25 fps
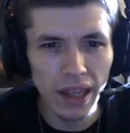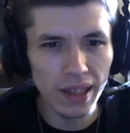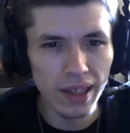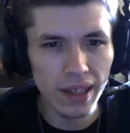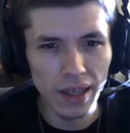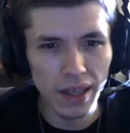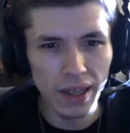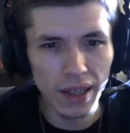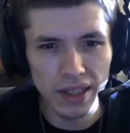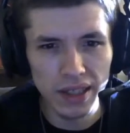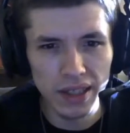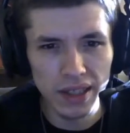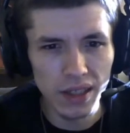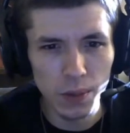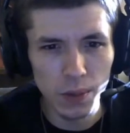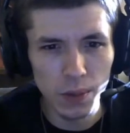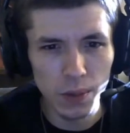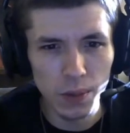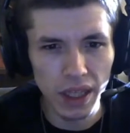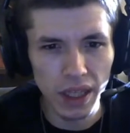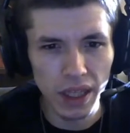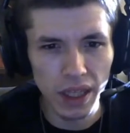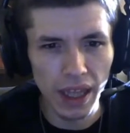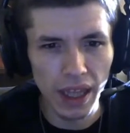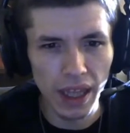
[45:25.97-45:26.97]
nonsense, but
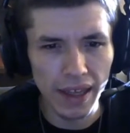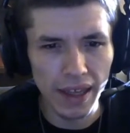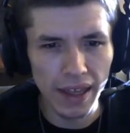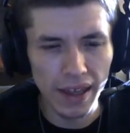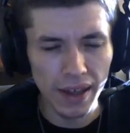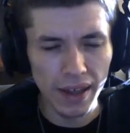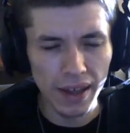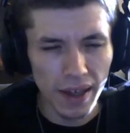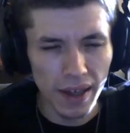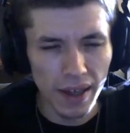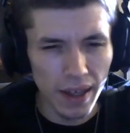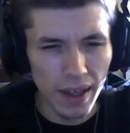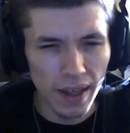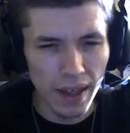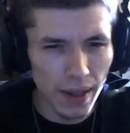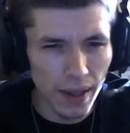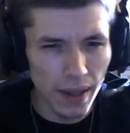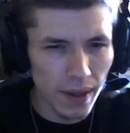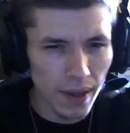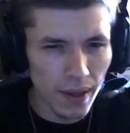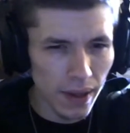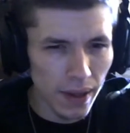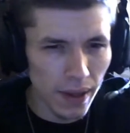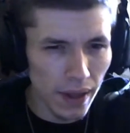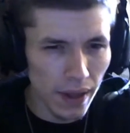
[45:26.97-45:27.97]
like
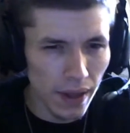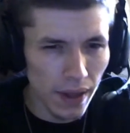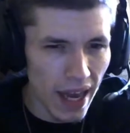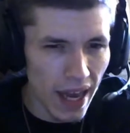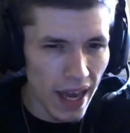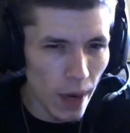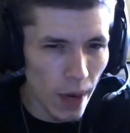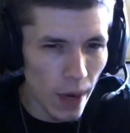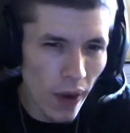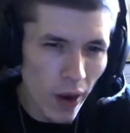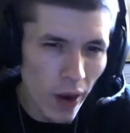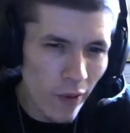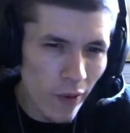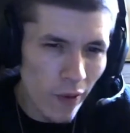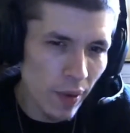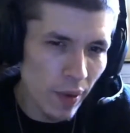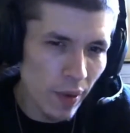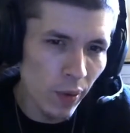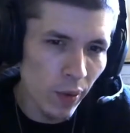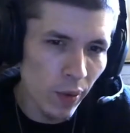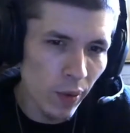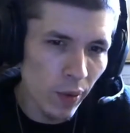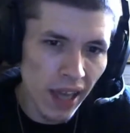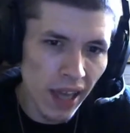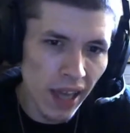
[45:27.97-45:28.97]
I didn't want to wrap up
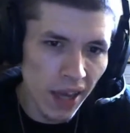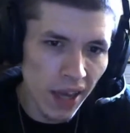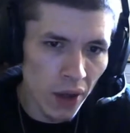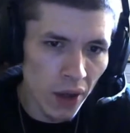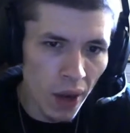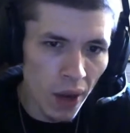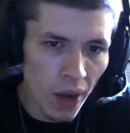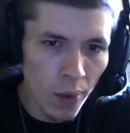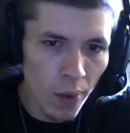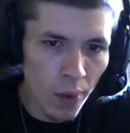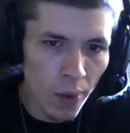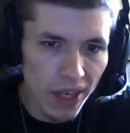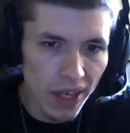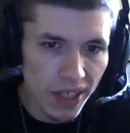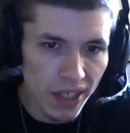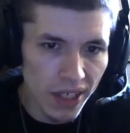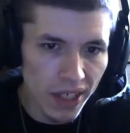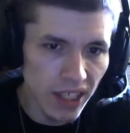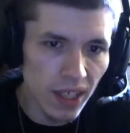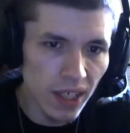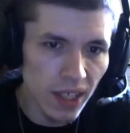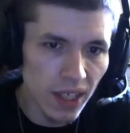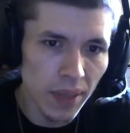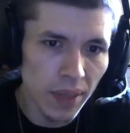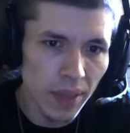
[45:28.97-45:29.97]
with Keiko. I wanted to see
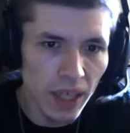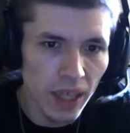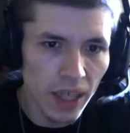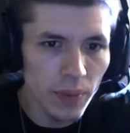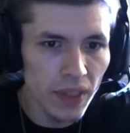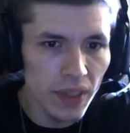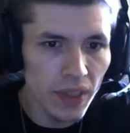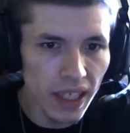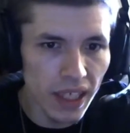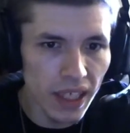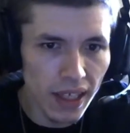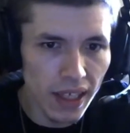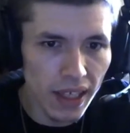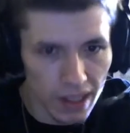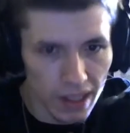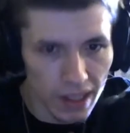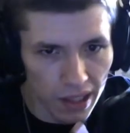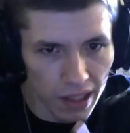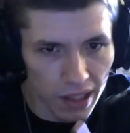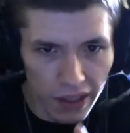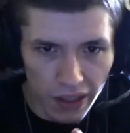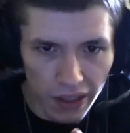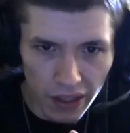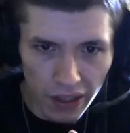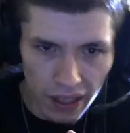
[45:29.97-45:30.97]
him become the king.
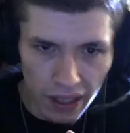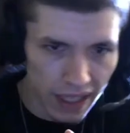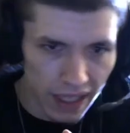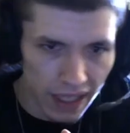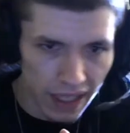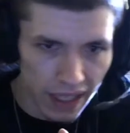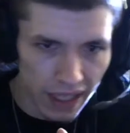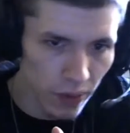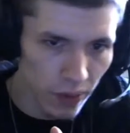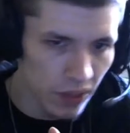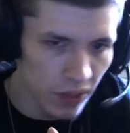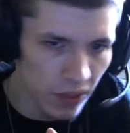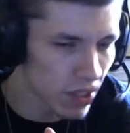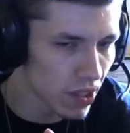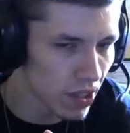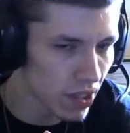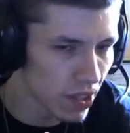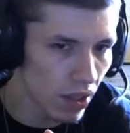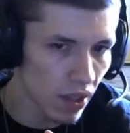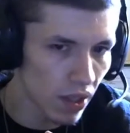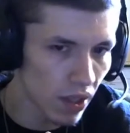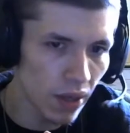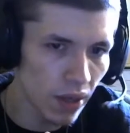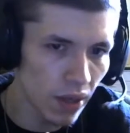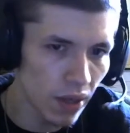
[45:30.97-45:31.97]
Like that was
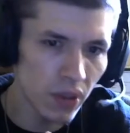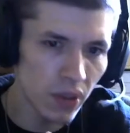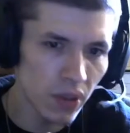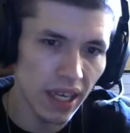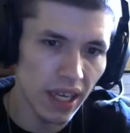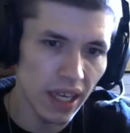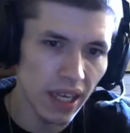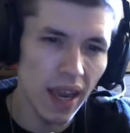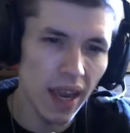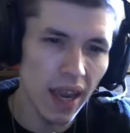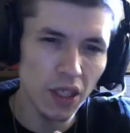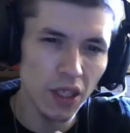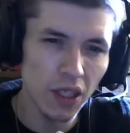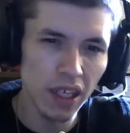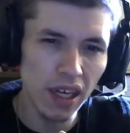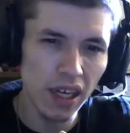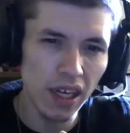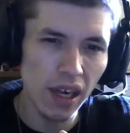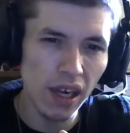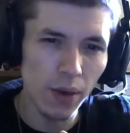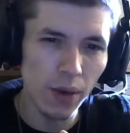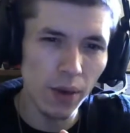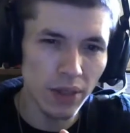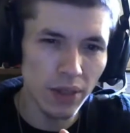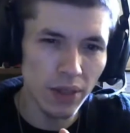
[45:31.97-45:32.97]
it was like I got cheated on
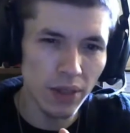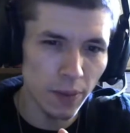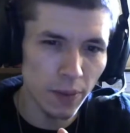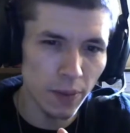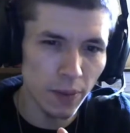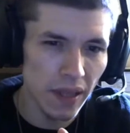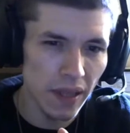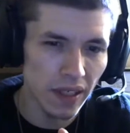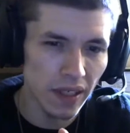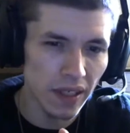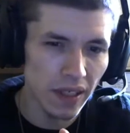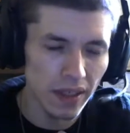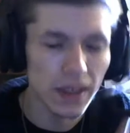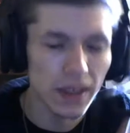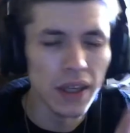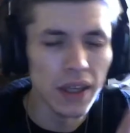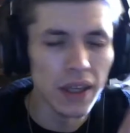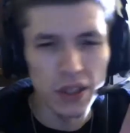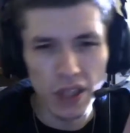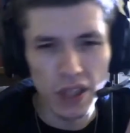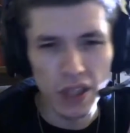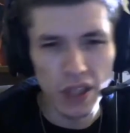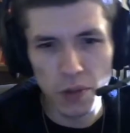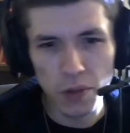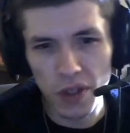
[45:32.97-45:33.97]
what I was expecting. So
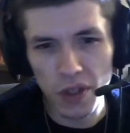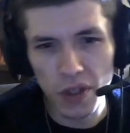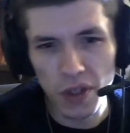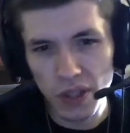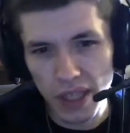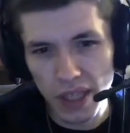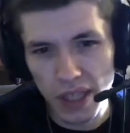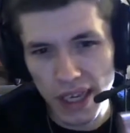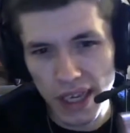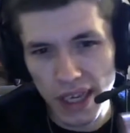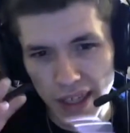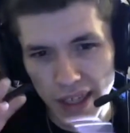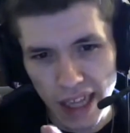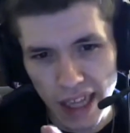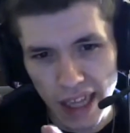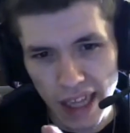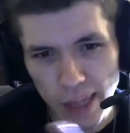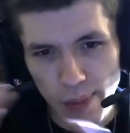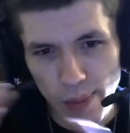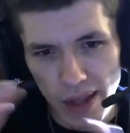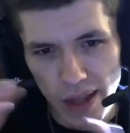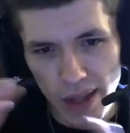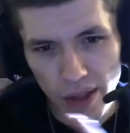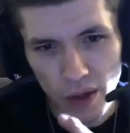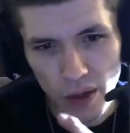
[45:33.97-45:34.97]
that's where it was like that's
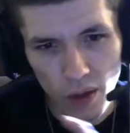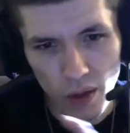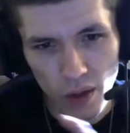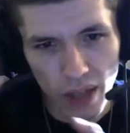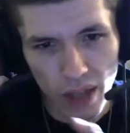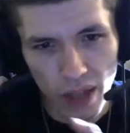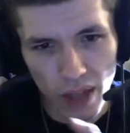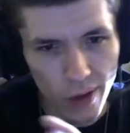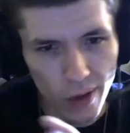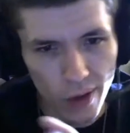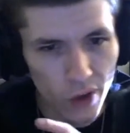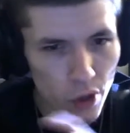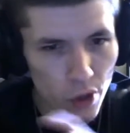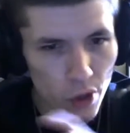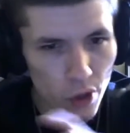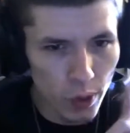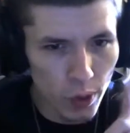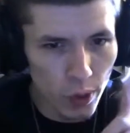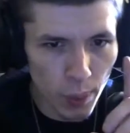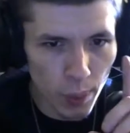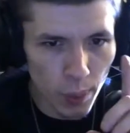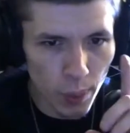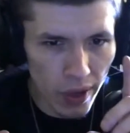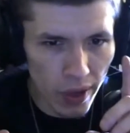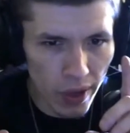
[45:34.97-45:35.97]
my little like you lose a
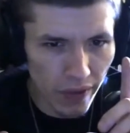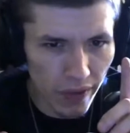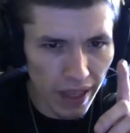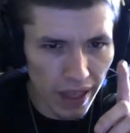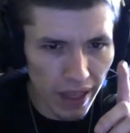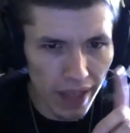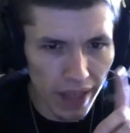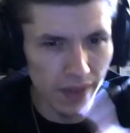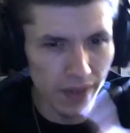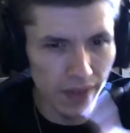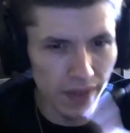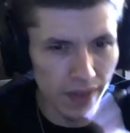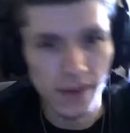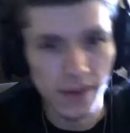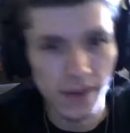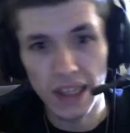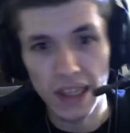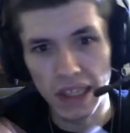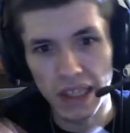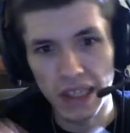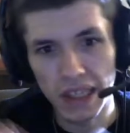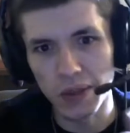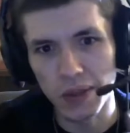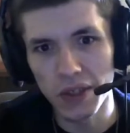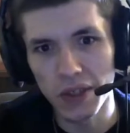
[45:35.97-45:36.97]
point for that. Like that's why you're